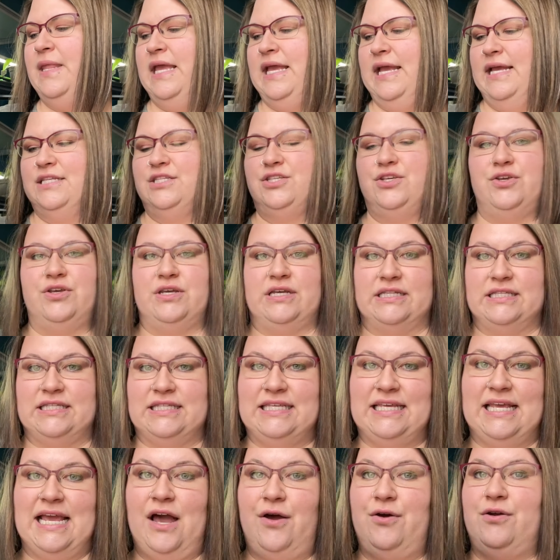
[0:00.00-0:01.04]
and so you can
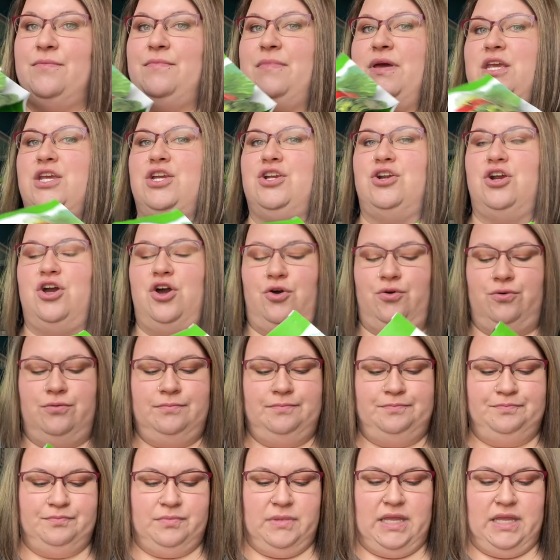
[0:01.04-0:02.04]
see how to make your own.